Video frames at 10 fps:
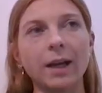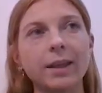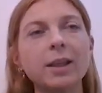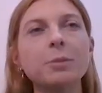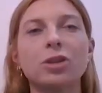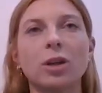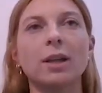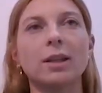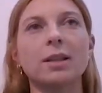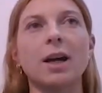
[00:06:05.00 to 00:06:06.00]
I think the
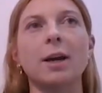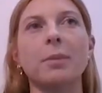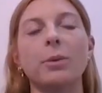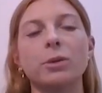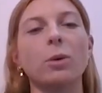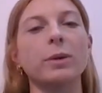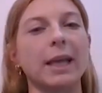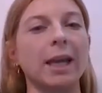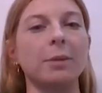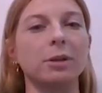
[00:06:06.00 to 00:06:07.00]
majority of the time I was always
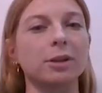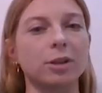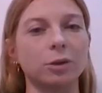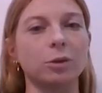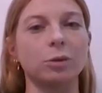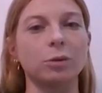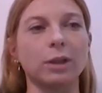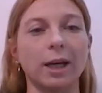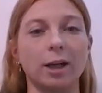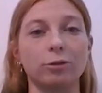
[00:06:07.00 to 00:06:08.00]
able to
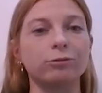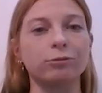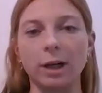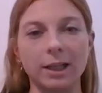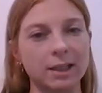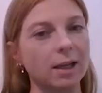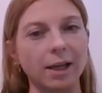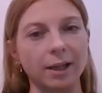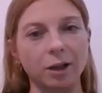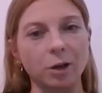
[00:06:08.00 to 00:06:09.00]
kind of run
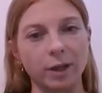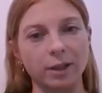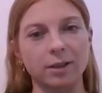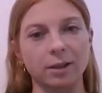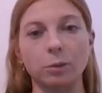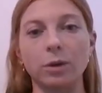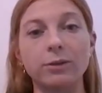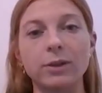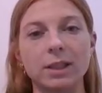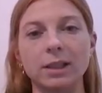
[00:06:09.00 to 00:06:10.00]
inside and go into one of
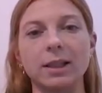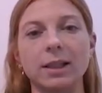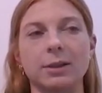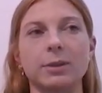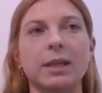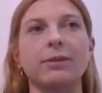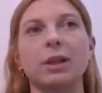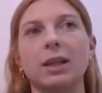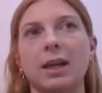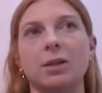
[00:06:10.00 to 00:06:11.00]
the facilities. There was never
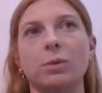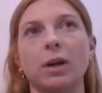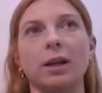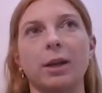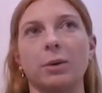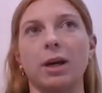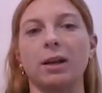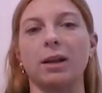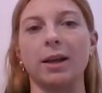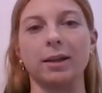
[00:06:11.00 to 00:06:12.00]
a case where they were
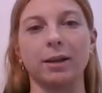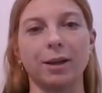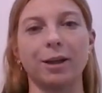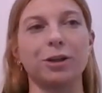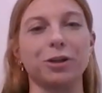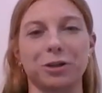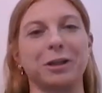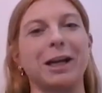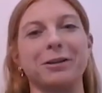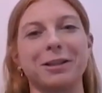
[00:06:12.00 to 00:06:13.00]
kind of like, you're
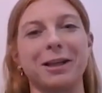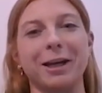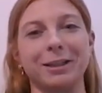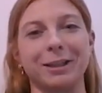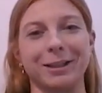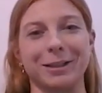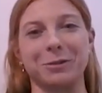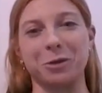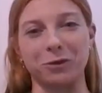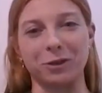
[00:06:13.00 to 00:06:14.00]
stuck outside and this
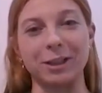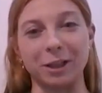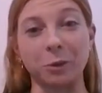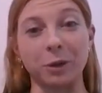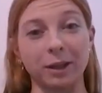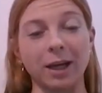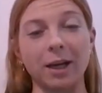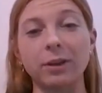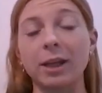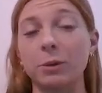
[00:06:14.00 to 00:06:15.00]
is what you have to deal with, kind
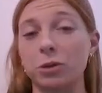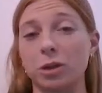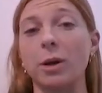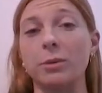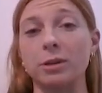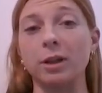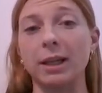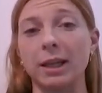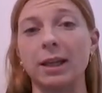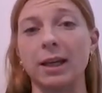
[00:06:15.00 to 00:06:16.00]
of a thing. So I was
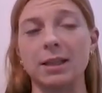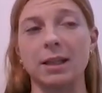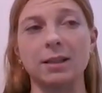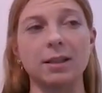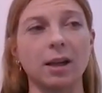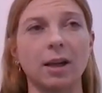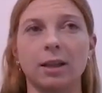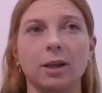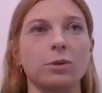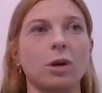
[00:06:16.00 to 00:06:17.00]
lucky in that sense.
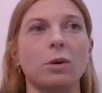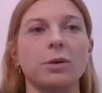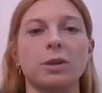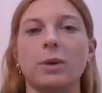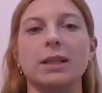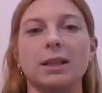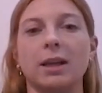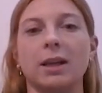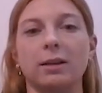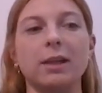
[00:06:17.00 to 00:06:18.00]
There was always a way to
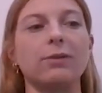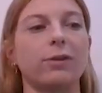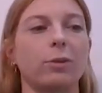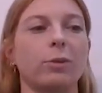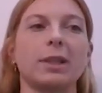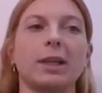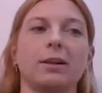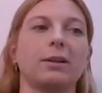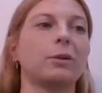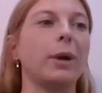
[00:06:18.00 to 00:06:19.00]
kind of, even if it was like
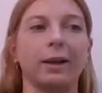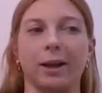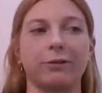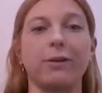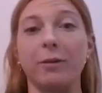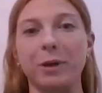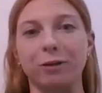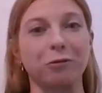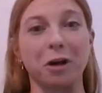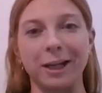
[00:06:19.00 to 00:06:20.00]
a quick, like 5
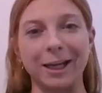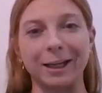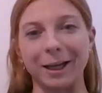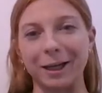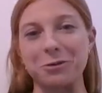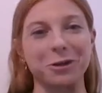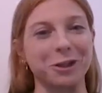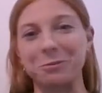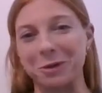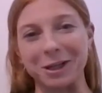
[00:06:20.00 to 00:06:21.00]
minute run in, like you would
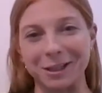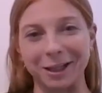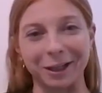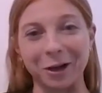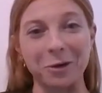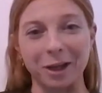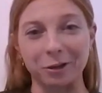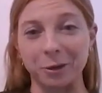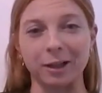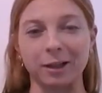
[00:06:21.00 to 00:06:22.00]
just sprint in and go
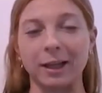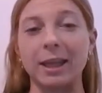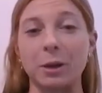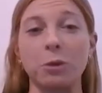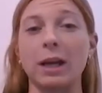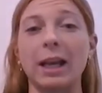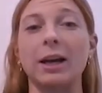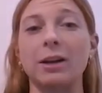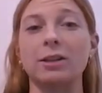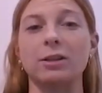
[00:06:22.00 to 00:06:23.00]
in quickly, and they would allow
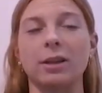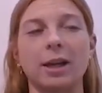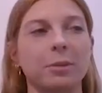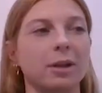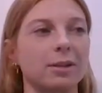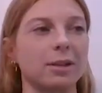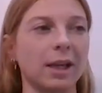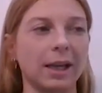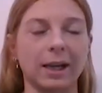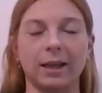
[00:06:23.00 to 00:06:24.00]
you to do that, because
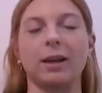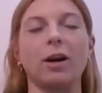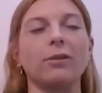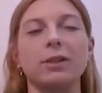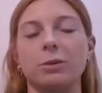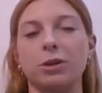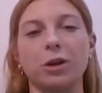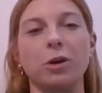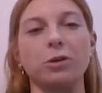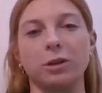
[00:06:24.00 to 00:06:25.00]
I think obviously when
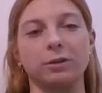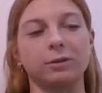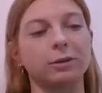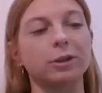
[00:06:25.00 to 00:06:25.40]
you're coaching